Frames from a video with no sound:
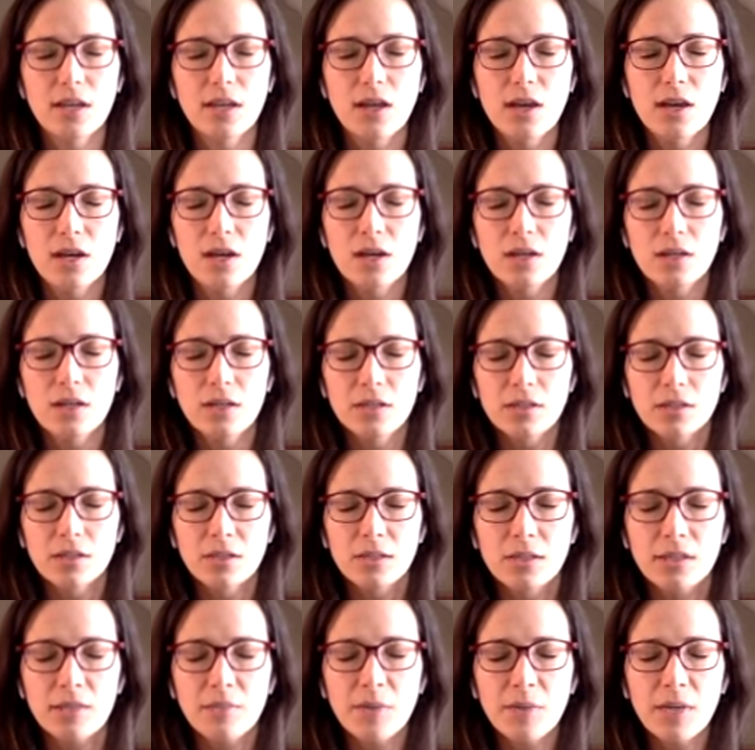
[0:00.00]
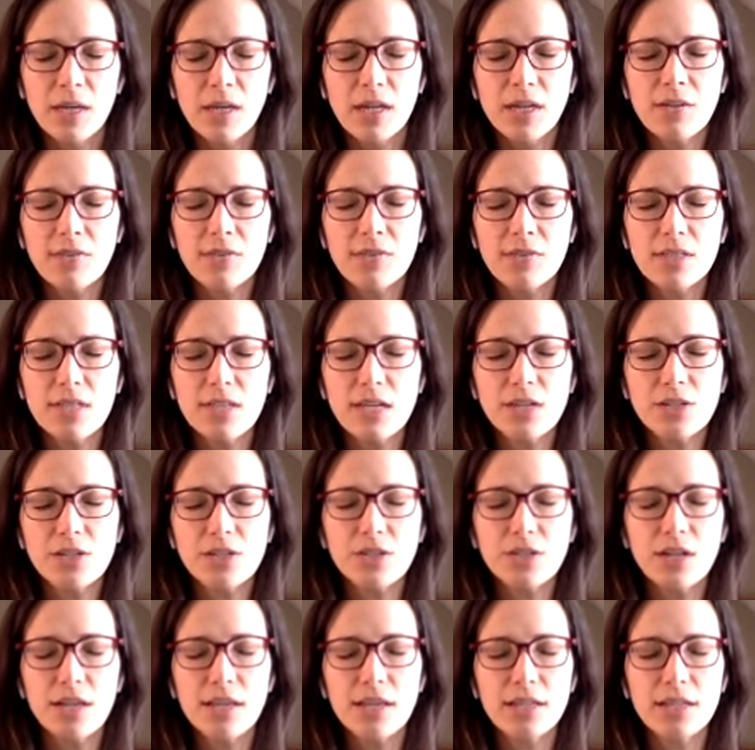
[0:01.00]
At the beginning of the
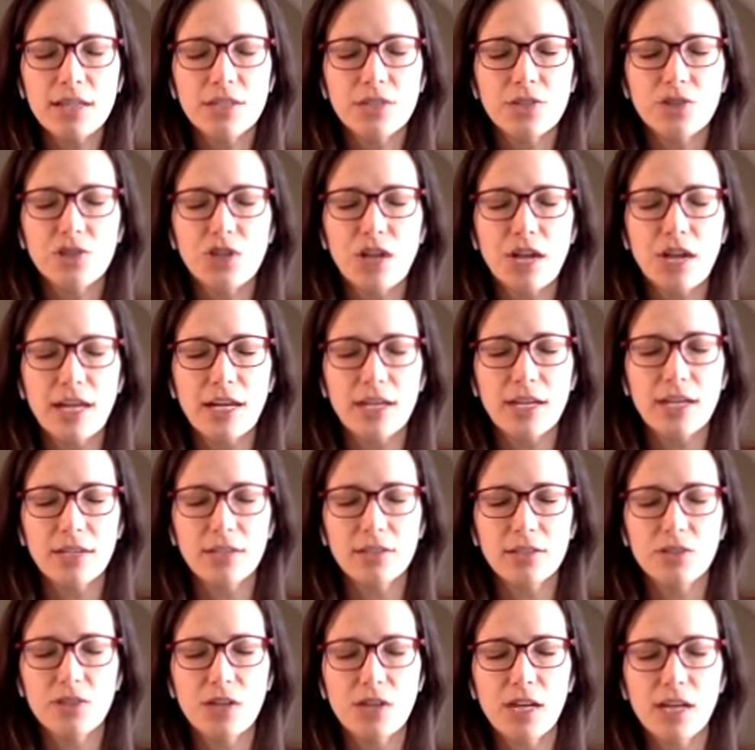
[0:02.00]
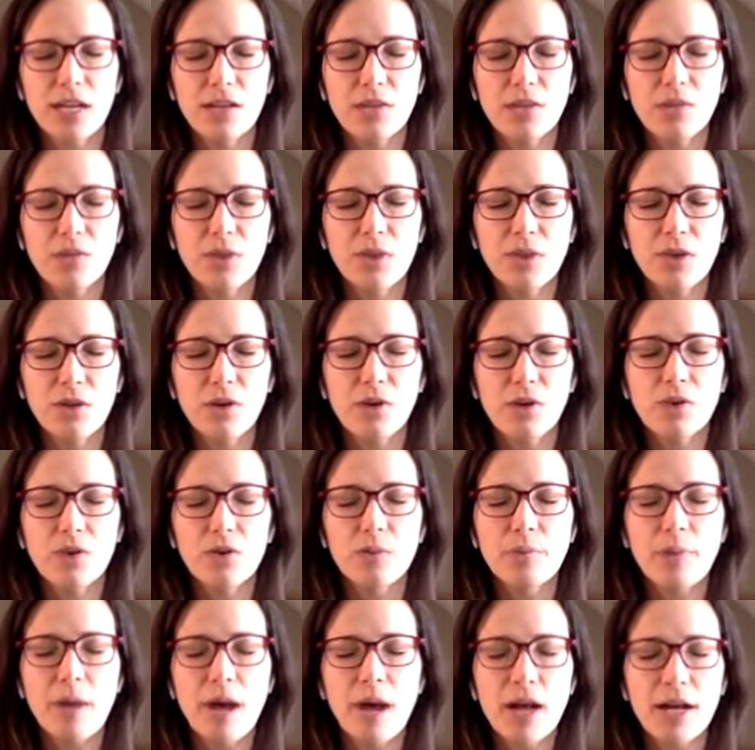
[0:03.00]
session, I like to check in with your
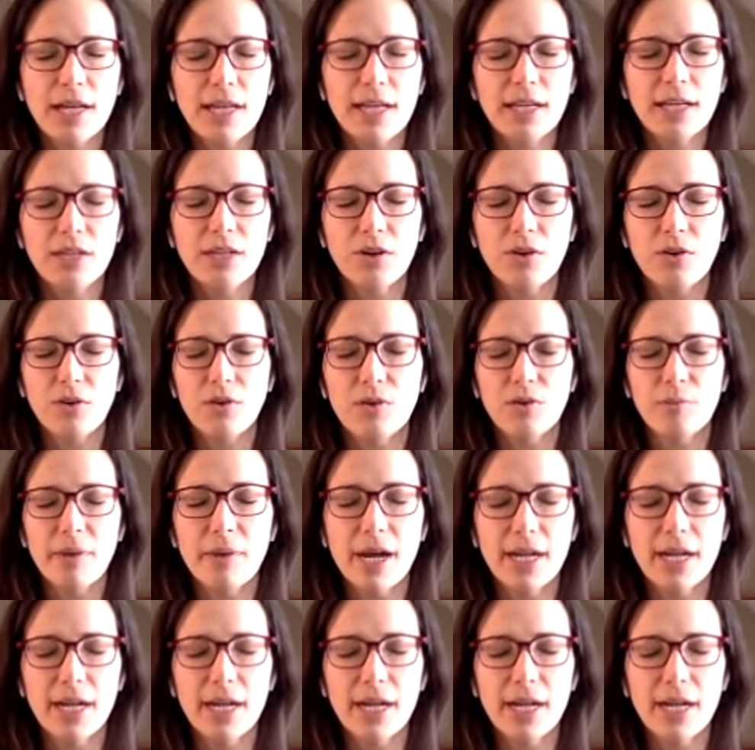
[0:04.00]
own body and your own